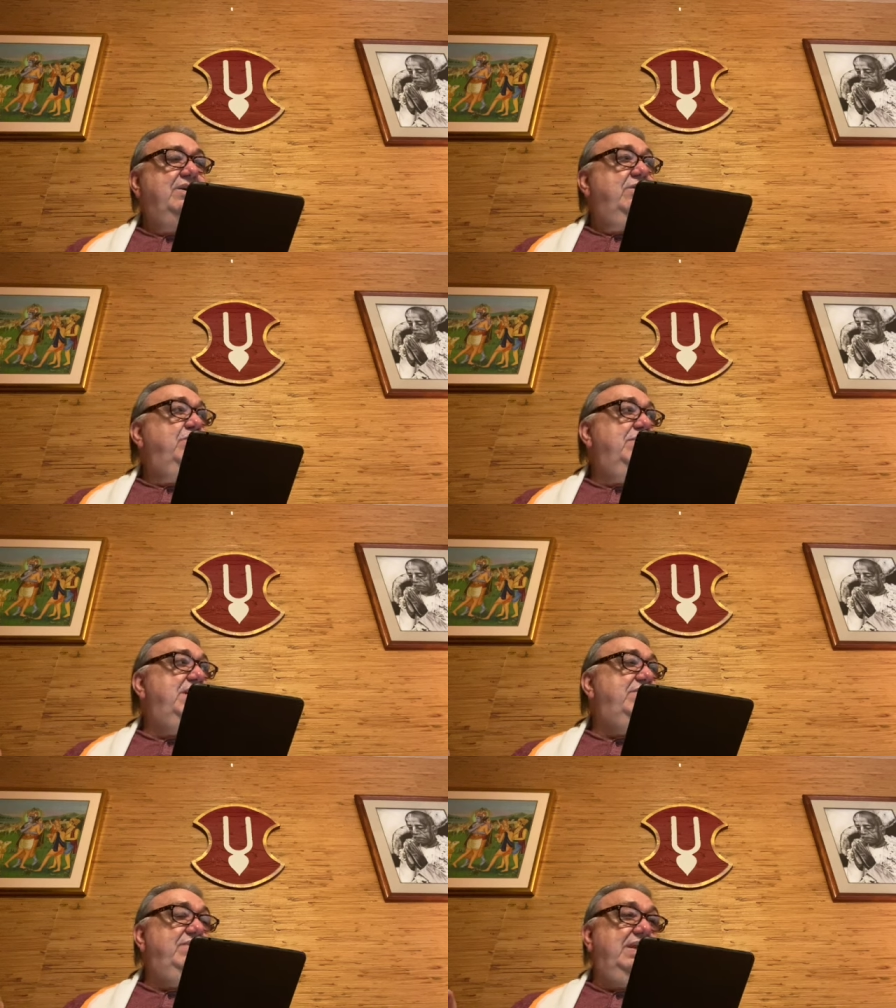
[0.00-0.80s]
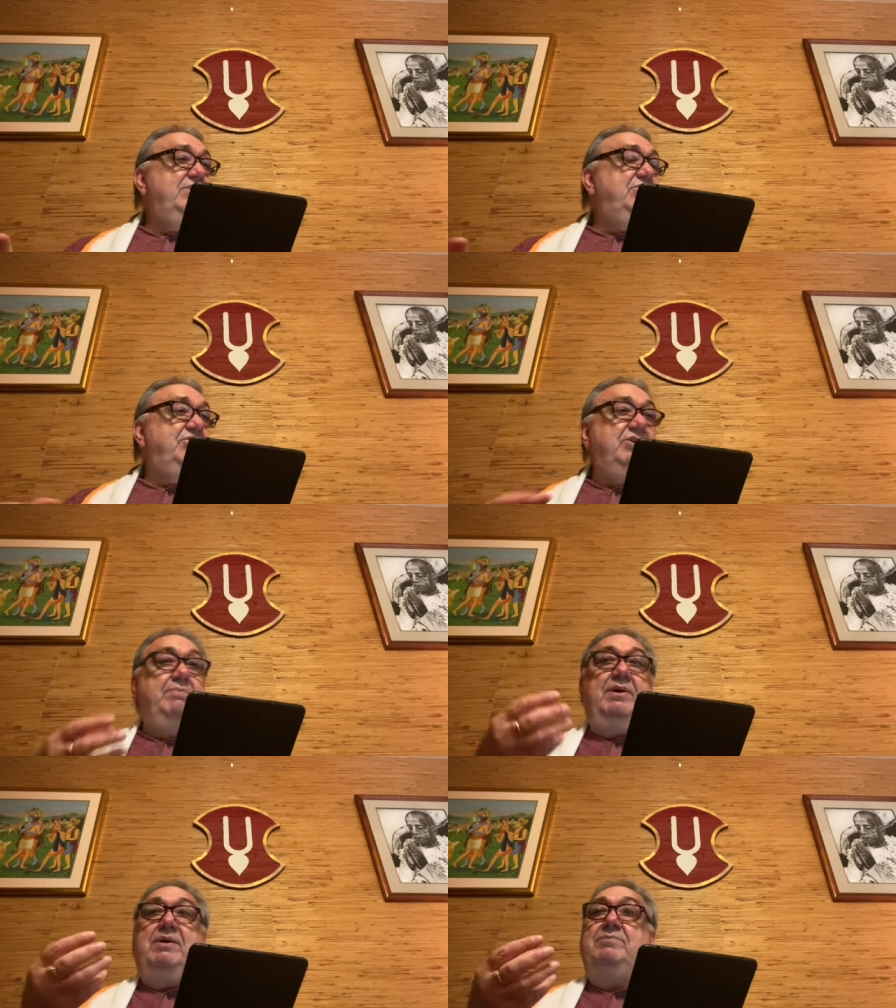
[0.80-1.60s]
When that relationship
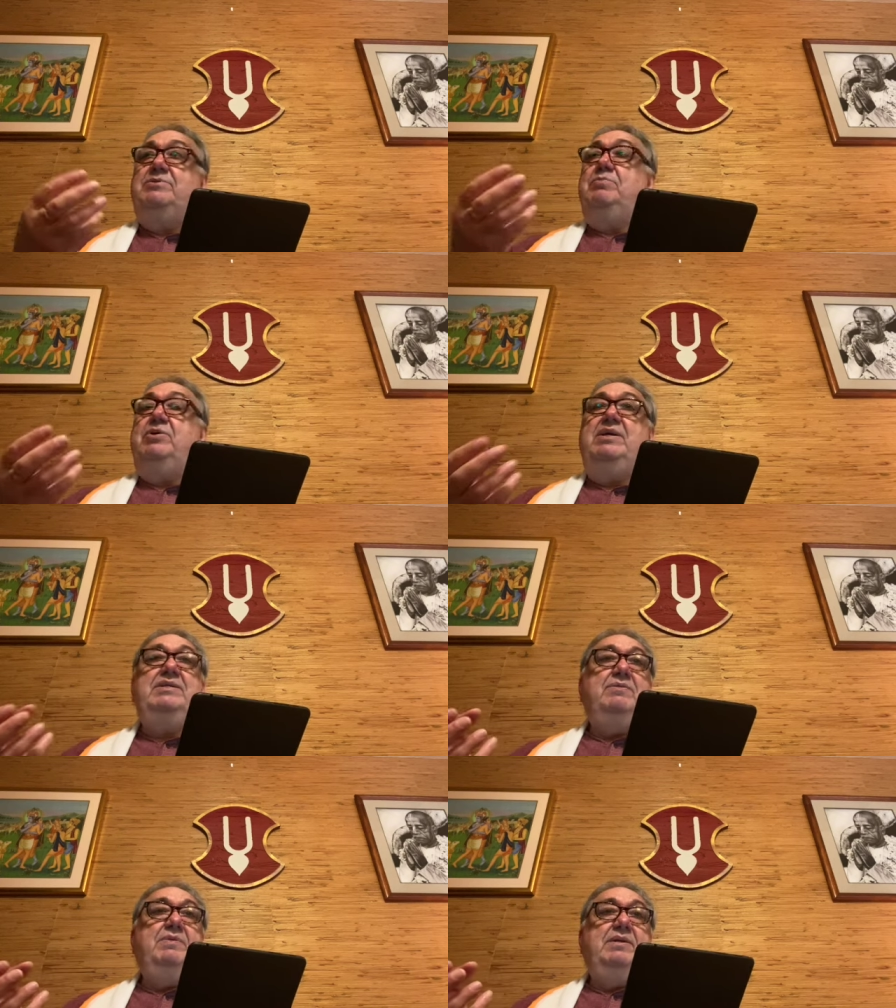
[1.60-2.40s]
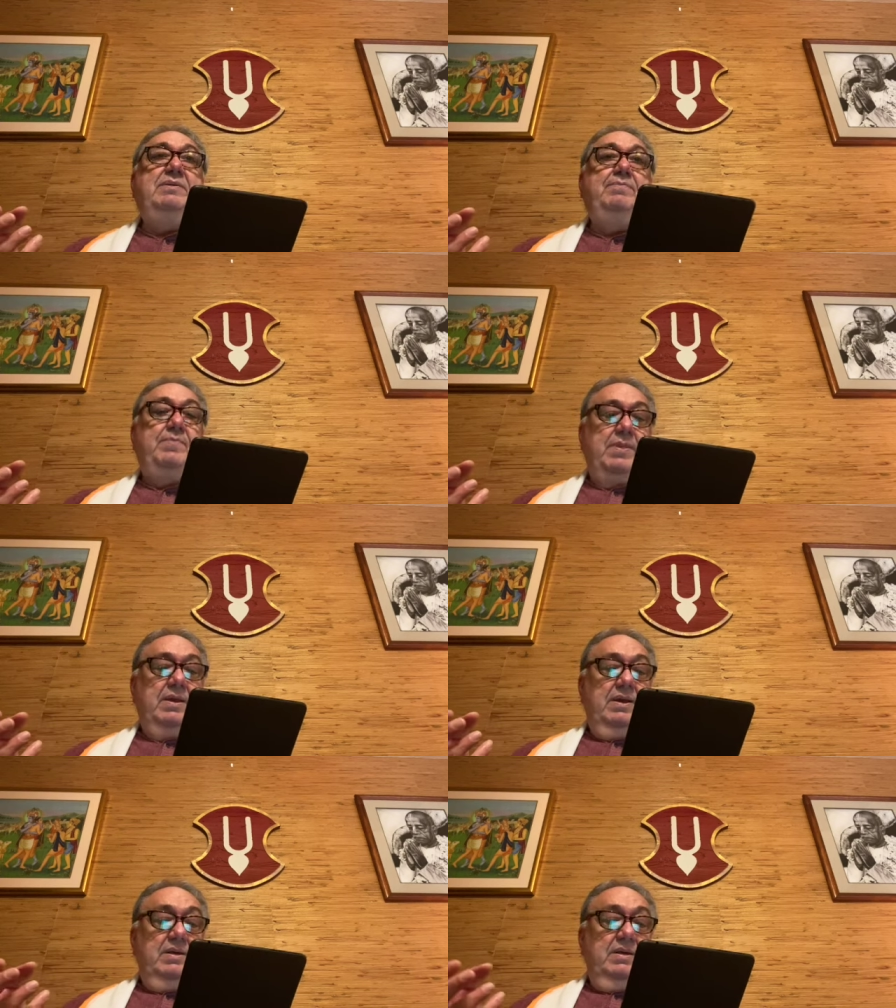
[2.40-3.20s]
becomes more intimate,
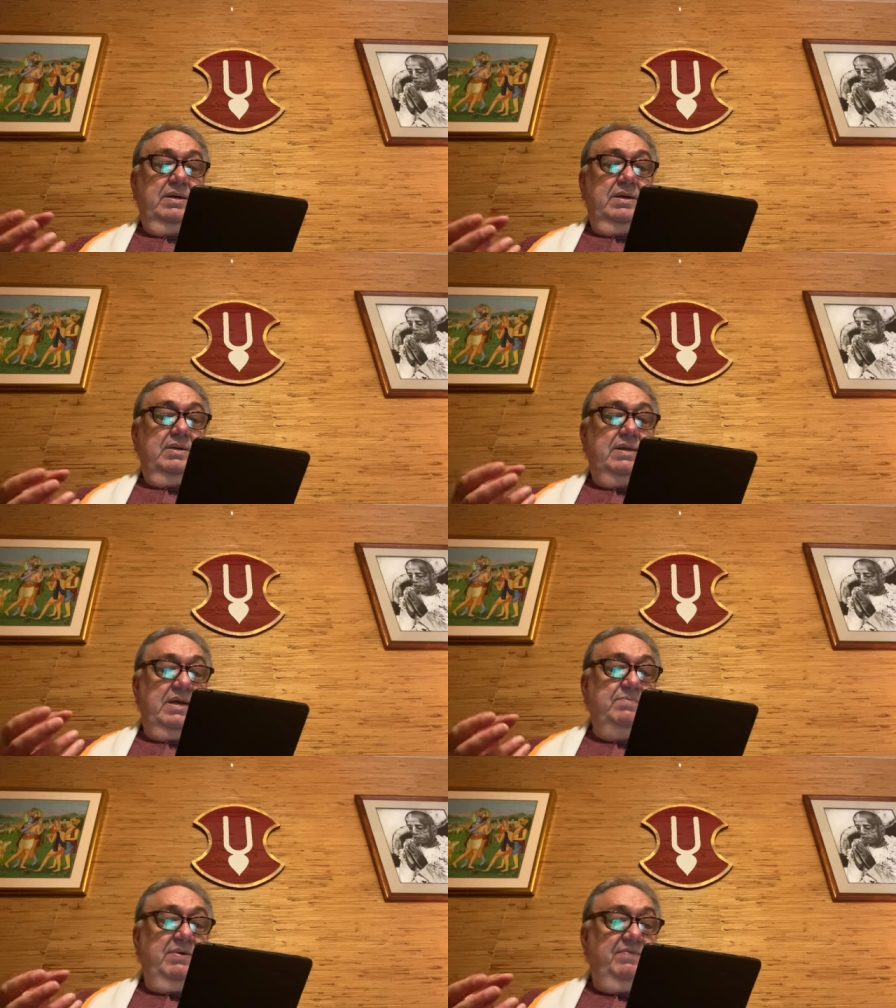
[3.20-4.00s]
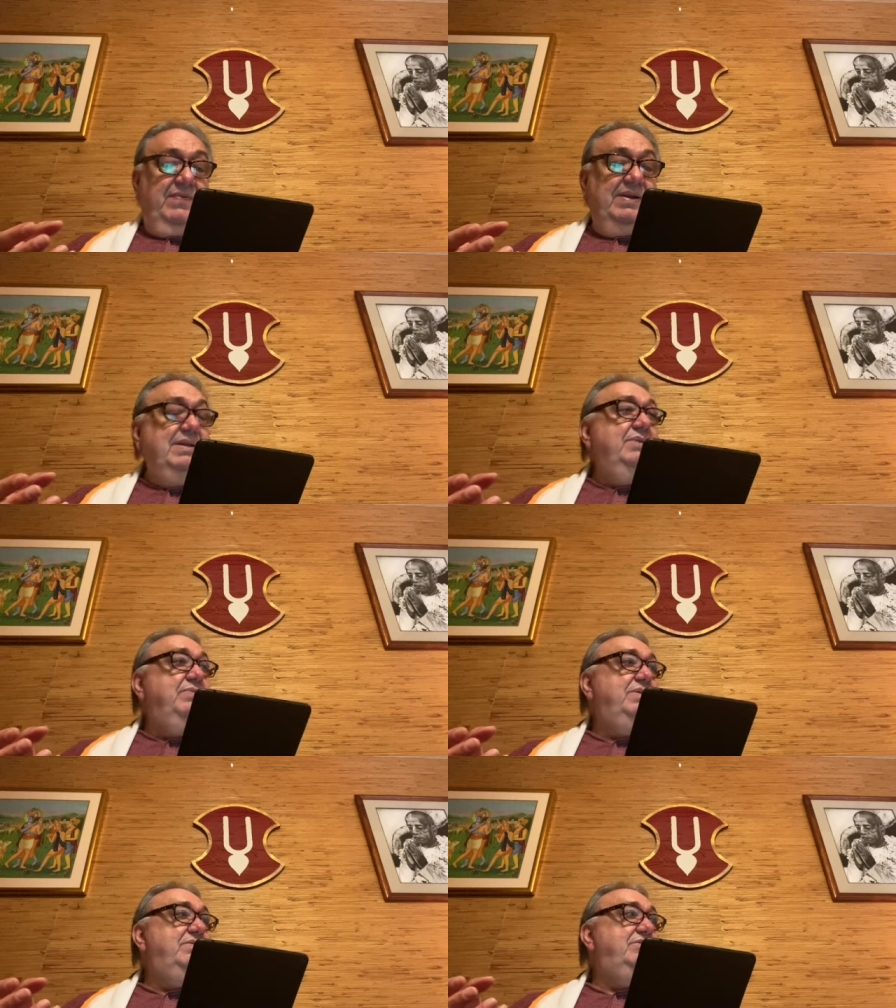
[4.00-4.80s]
they can be friendly
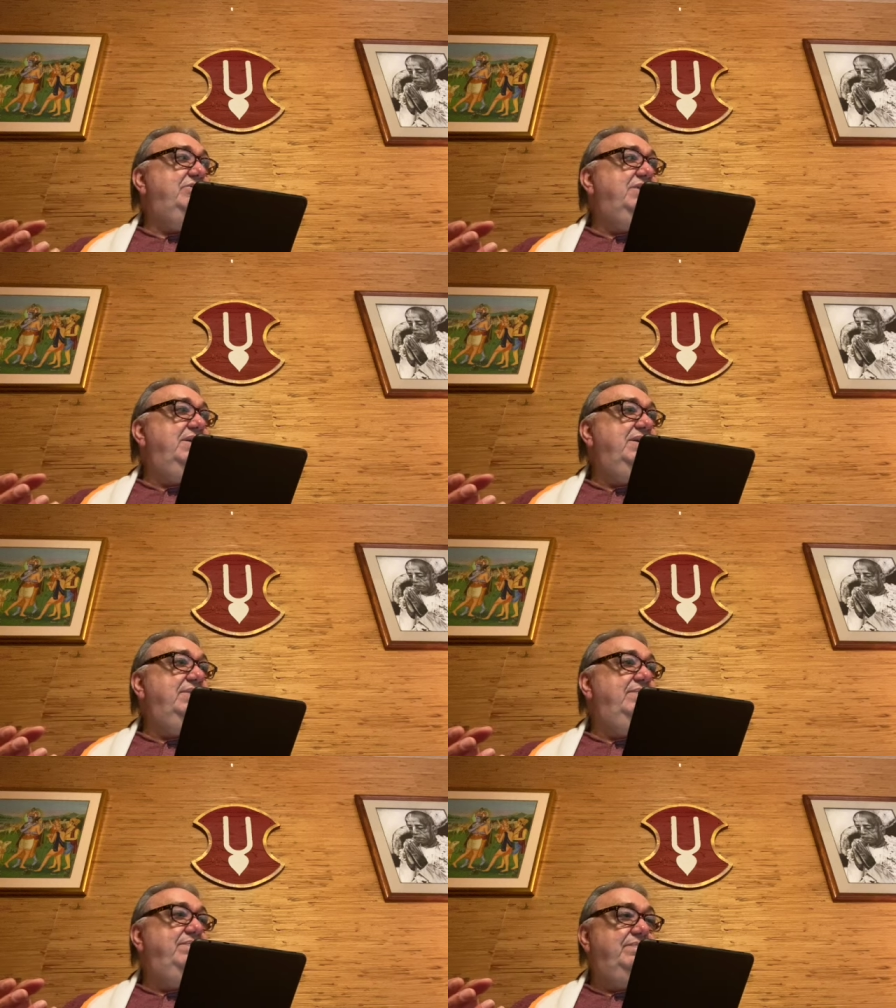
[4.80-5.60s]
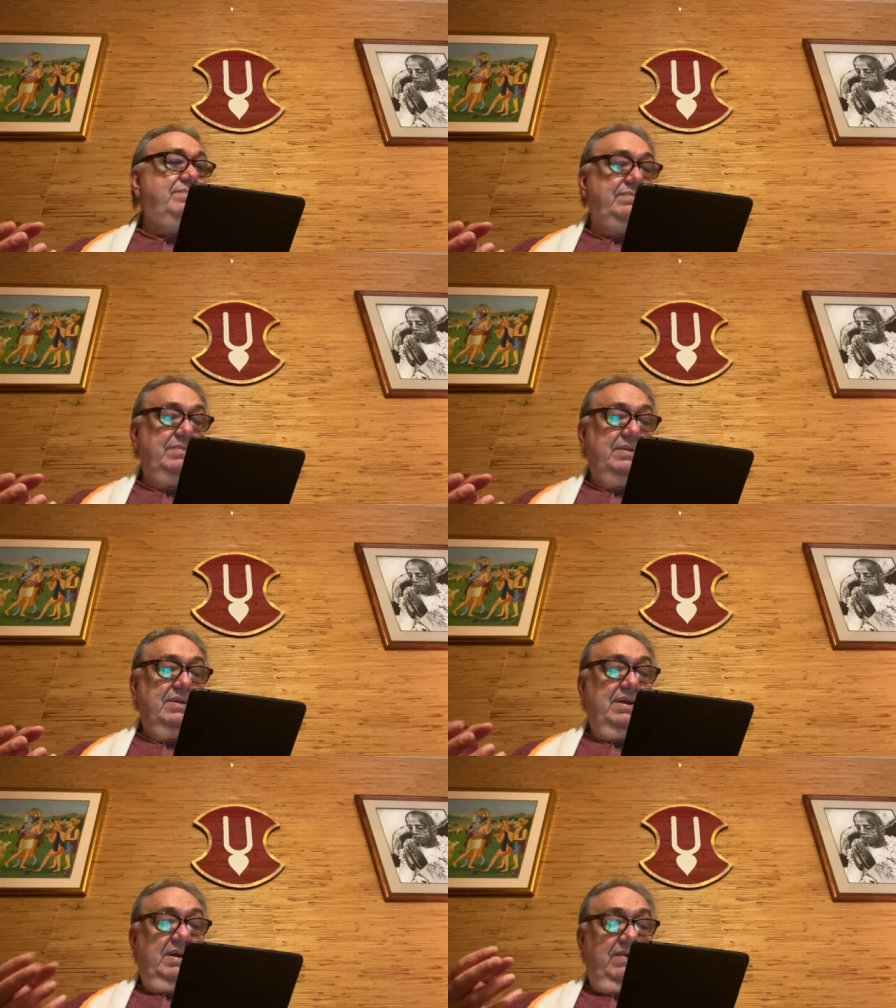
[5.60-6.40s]
with Krishna
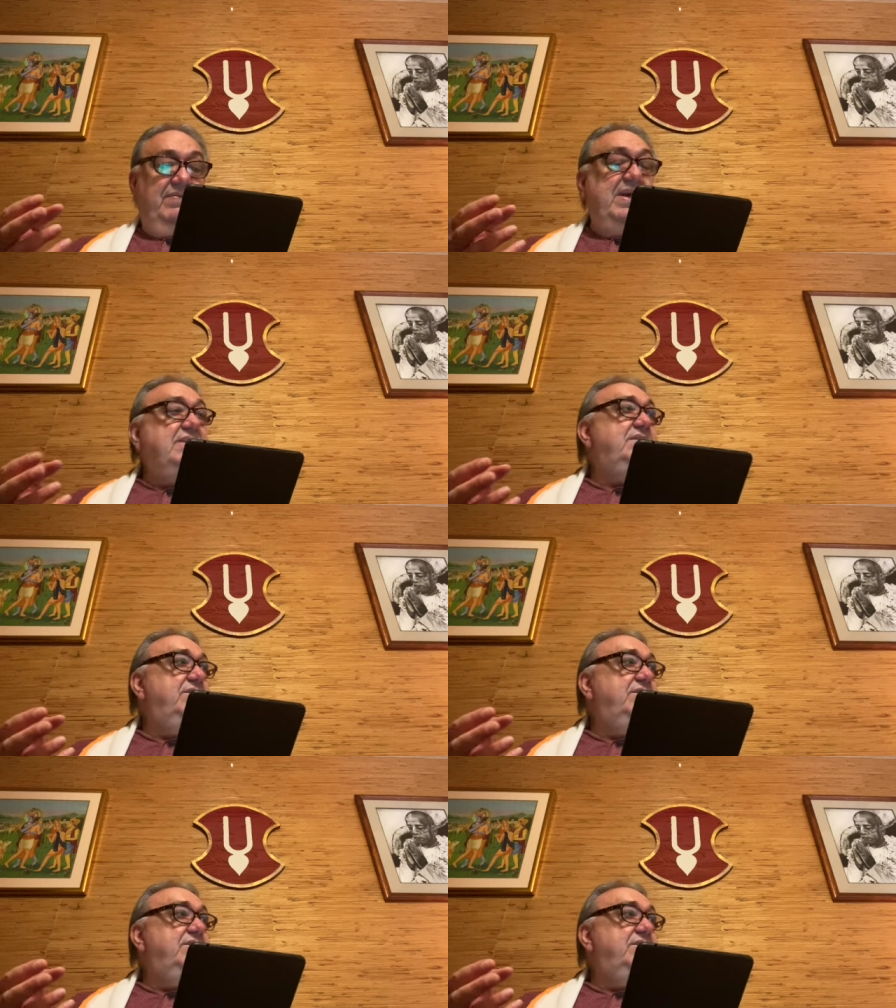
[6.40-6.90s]
if that's